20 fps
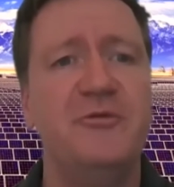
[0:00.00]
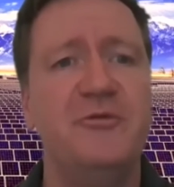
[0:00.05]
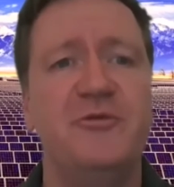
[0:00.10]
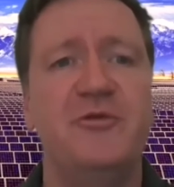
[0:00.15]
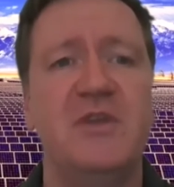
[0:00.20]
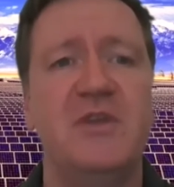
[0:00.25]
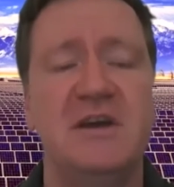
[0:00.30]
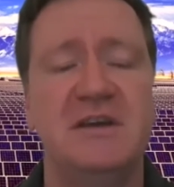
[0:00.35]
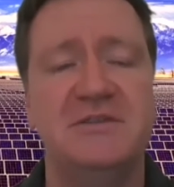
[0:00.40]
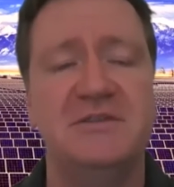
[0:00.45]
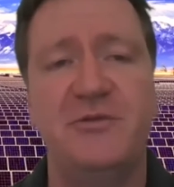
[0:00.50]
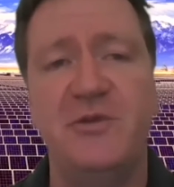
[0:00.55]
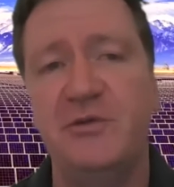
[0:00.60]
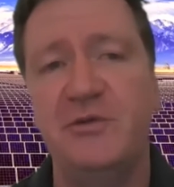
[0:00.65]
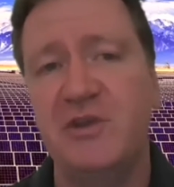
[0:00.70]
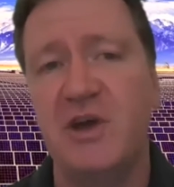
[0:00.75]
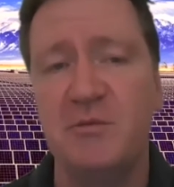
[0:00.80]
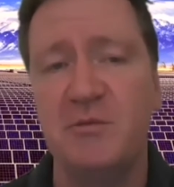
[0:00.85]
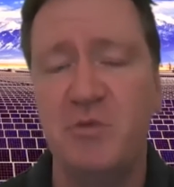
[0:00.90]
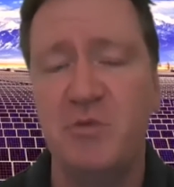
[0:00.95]
And
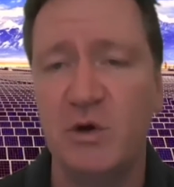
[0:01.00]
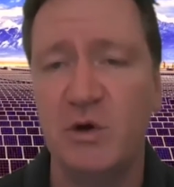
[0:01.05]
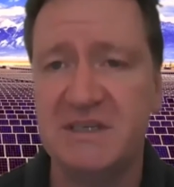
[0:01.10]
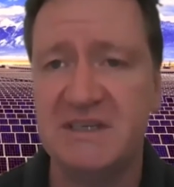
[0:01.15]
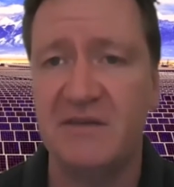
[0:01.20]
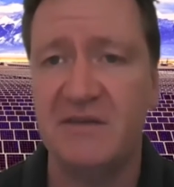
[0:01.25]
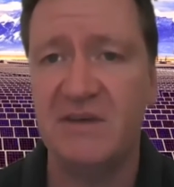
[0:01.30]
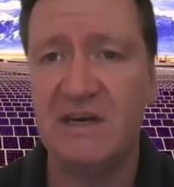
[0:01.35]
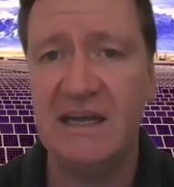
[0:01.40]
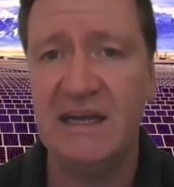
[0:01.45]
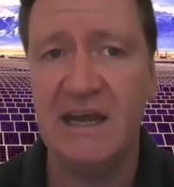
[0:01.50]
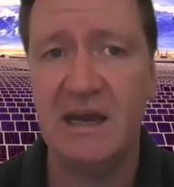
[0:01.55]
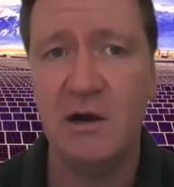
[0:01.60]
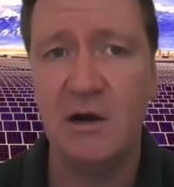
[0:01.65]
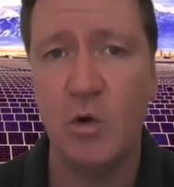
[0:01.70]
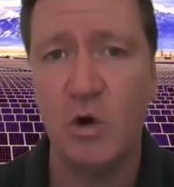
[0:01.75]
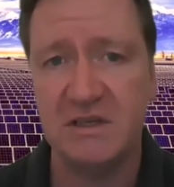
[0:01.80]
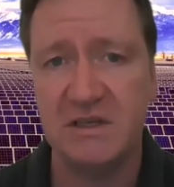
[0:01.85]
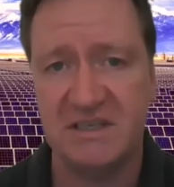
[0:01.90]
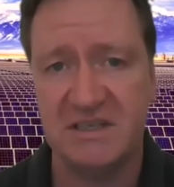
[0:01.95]
as you can see by this
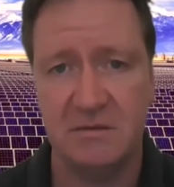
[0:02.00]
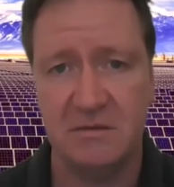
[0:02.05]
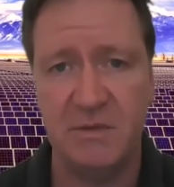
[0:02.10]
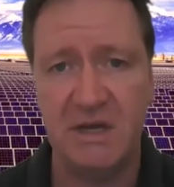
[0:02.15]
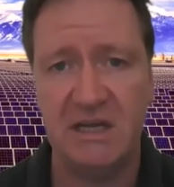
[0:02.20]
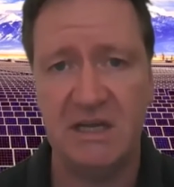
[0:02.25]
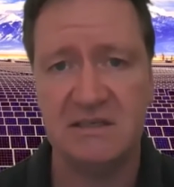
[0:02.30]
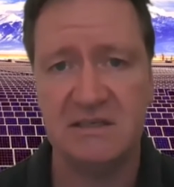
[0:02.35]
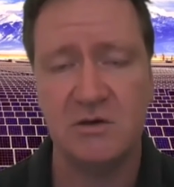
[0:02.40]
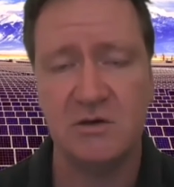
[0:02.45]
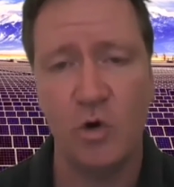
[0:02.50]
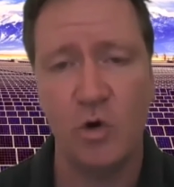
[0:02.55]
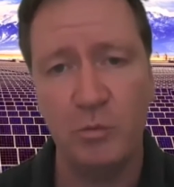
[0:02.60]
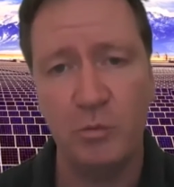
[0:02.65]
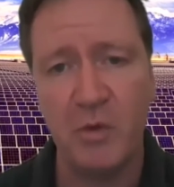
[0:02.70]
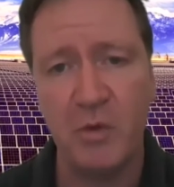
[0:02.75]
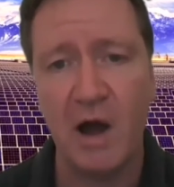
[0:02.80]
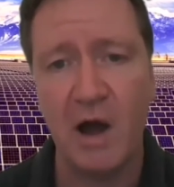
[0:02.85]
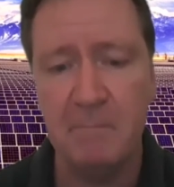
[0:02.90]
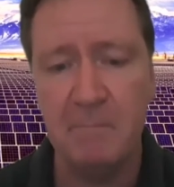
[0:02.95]
graph, there's
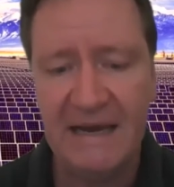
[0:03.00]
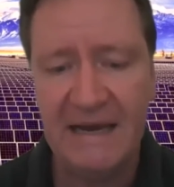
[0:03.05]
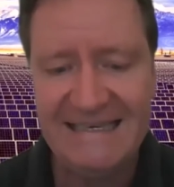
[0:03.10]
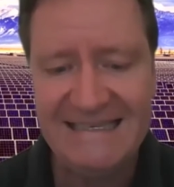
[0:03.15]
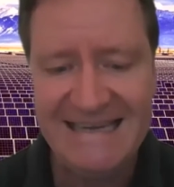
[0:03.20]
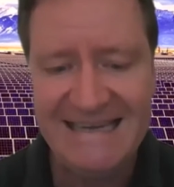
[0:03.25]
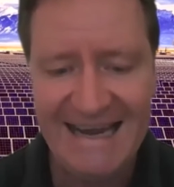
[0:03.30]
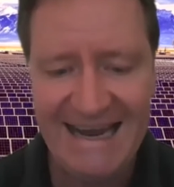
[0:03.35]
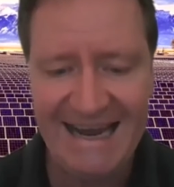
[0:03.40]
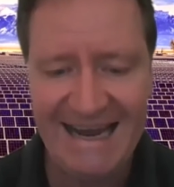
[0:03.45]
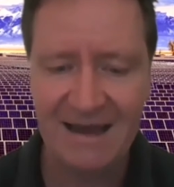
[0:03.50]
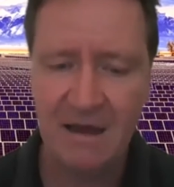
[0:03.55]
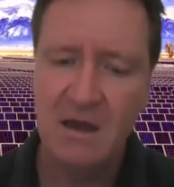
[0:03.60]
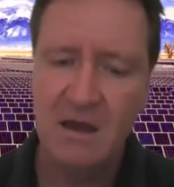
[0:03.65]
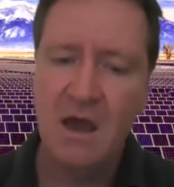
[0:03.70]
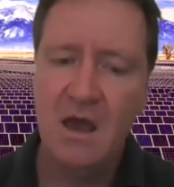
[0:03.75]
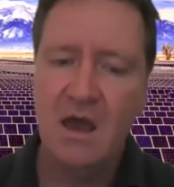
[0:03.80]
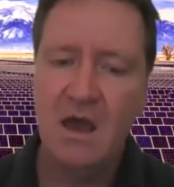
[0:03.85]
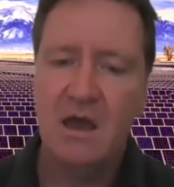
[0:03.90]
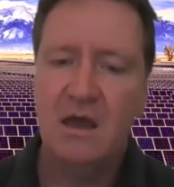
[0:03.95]
15.7
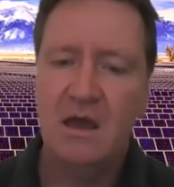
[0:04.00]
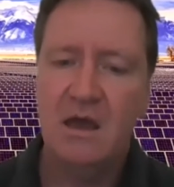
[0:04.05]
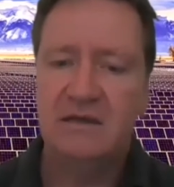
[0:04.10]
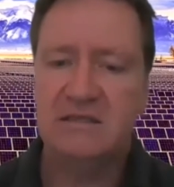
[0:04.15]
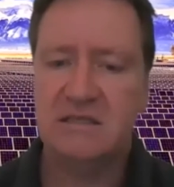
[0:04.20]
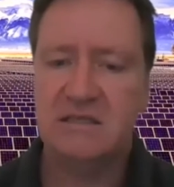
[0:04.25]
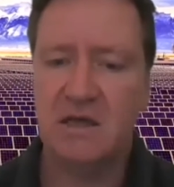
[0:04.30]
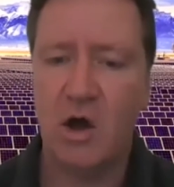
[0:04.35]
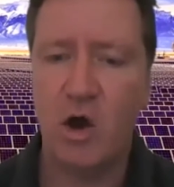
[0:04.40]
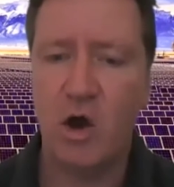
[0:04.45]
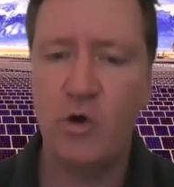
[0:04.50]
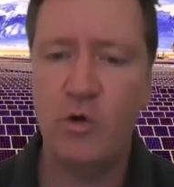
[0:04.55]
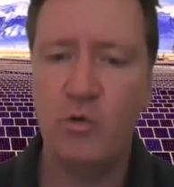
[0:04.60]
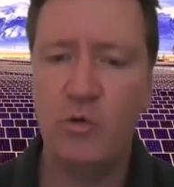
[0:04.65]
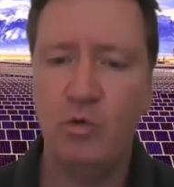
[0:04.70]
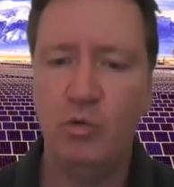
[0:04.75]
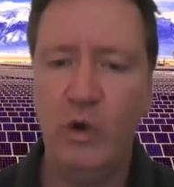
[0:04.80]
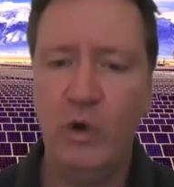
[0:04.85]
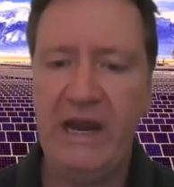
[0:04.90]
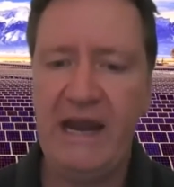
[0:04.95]
gigawatts to be installed
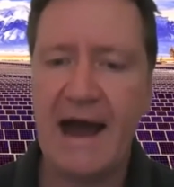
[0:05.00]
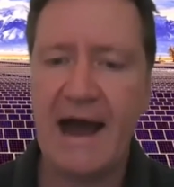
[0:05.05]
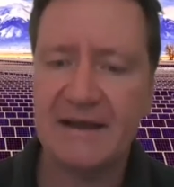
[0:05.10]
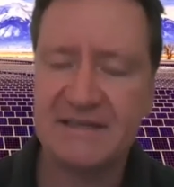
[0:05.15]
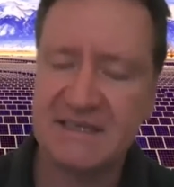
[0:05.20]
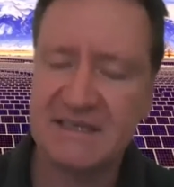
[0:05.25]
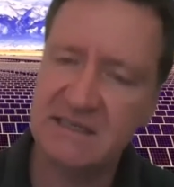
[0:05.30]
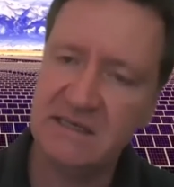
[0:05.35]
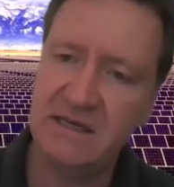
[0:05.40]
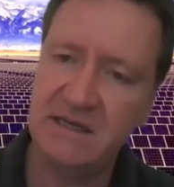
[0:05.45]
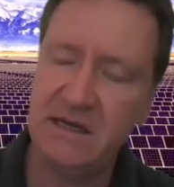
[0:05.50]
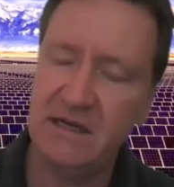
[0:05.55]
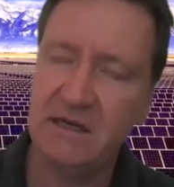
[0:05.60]
by mid-year.